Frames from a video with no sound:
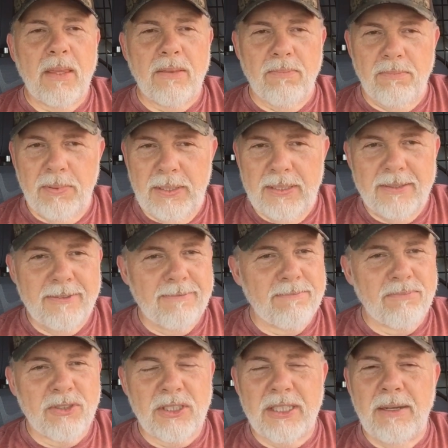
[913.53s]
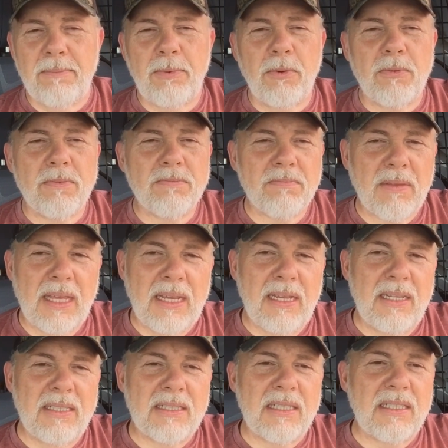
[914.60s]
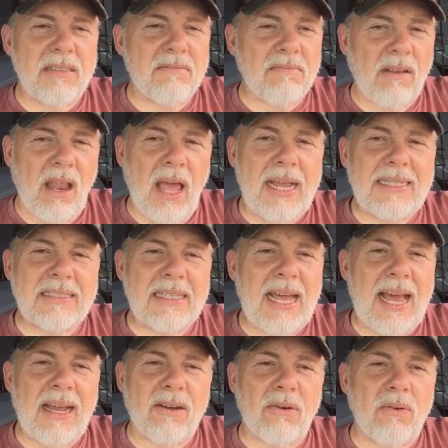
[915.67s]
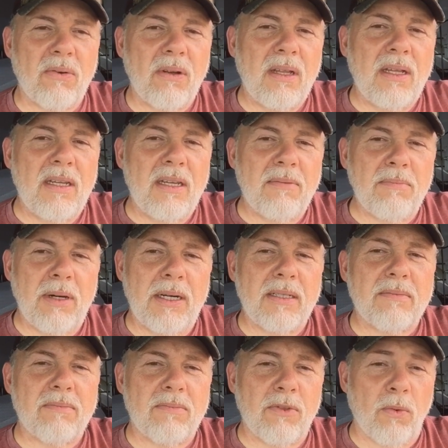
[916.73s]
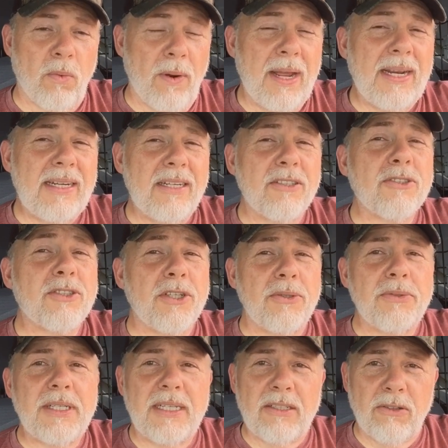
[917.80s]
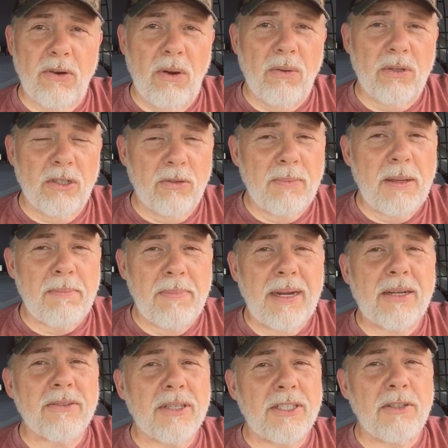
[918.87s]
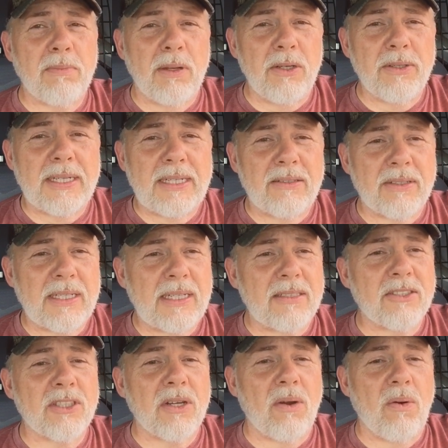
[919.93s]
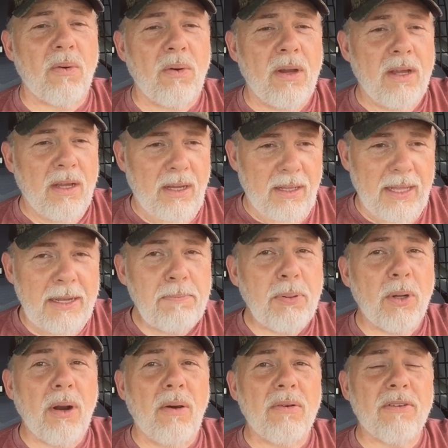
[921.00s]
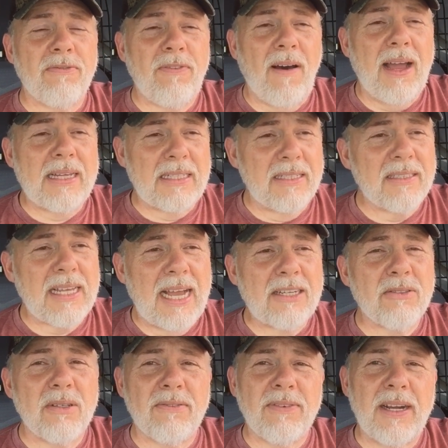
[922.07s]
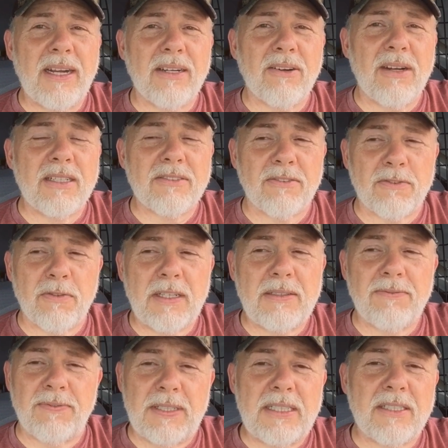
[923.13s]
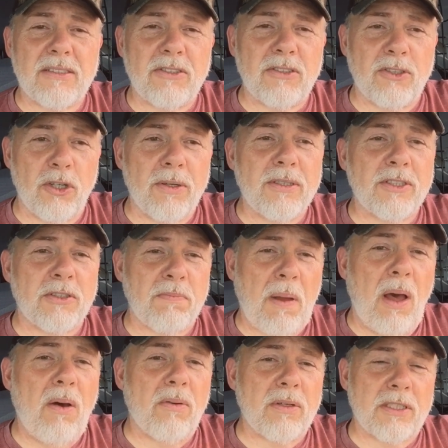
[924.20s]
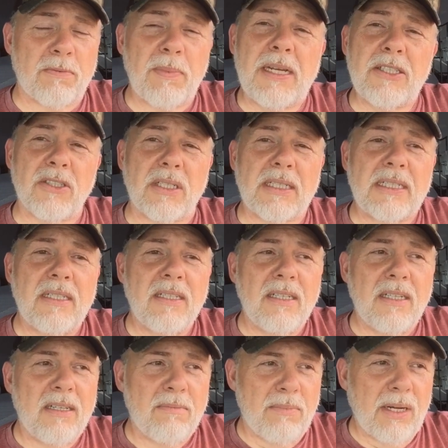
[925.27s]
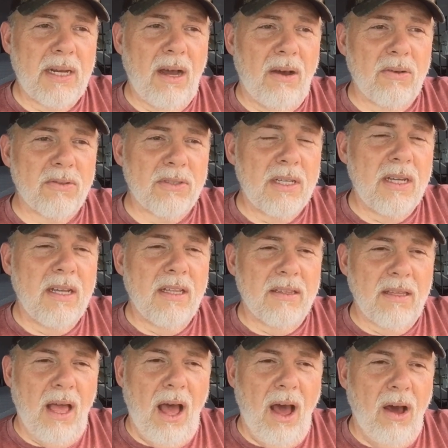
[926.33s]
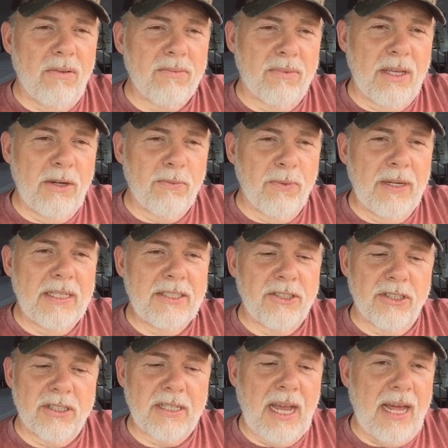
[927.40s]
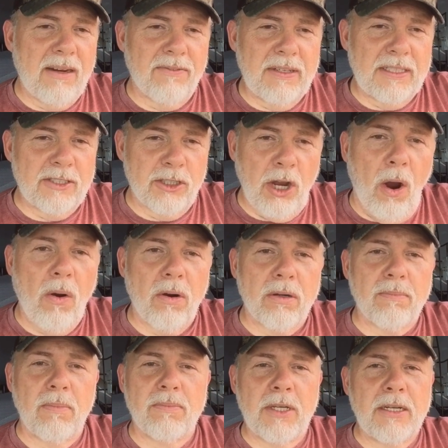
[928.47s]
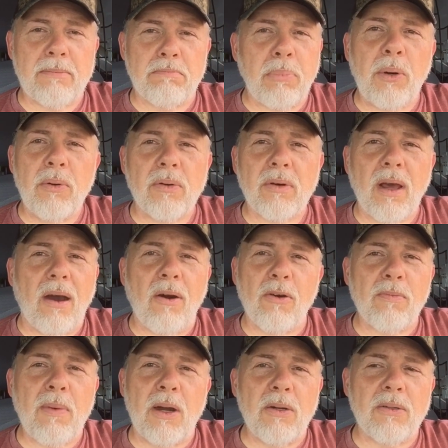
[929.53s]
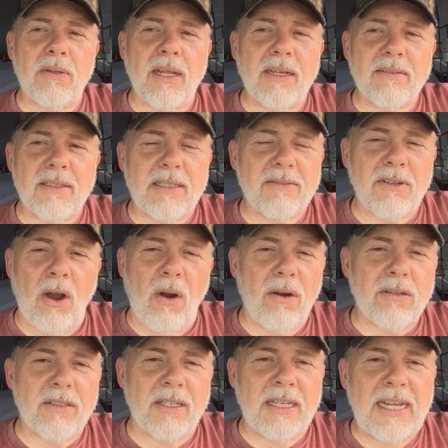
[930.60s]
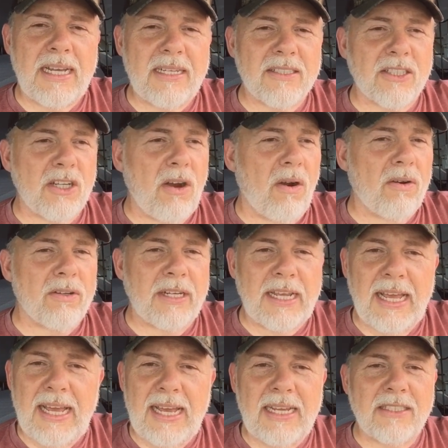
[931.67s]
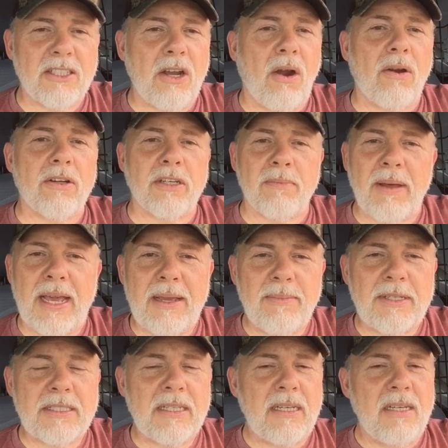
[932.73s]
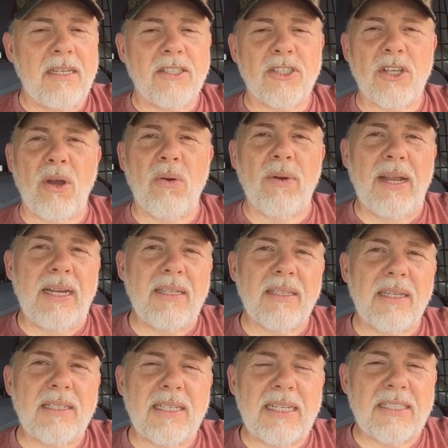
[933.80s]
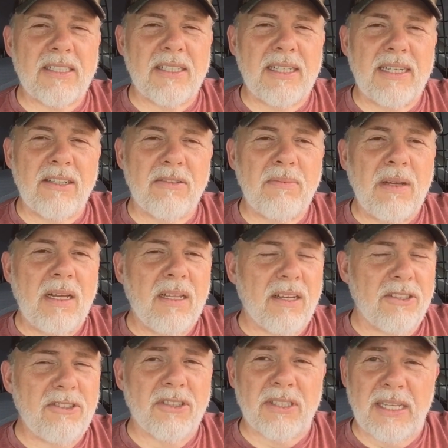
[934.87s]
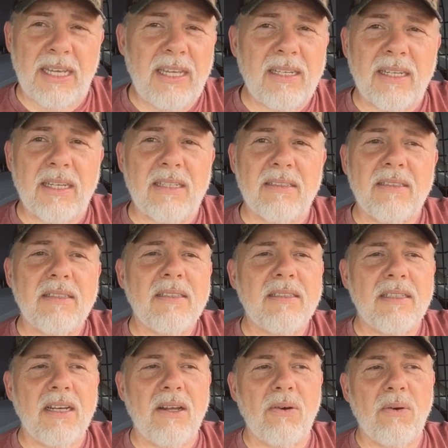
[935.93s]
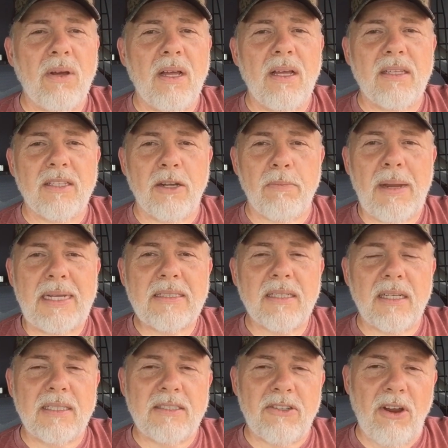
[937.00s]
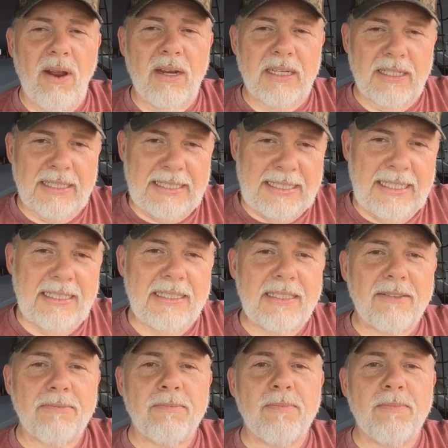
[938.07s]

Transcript: but simple easy, light tackle. But the red ears do tend to grow a little bit bigger than your bluegill now, so they put on a fight. That's actually a very aggressive fish during spawn, especially because uh, they're really just kind of in guard. They're in bulldog mode. They're, they're guarding the nest, guarding the eggs, guarding the babies. So anything that gets near them, they're just hitting it. You know, they're basically trying to kill it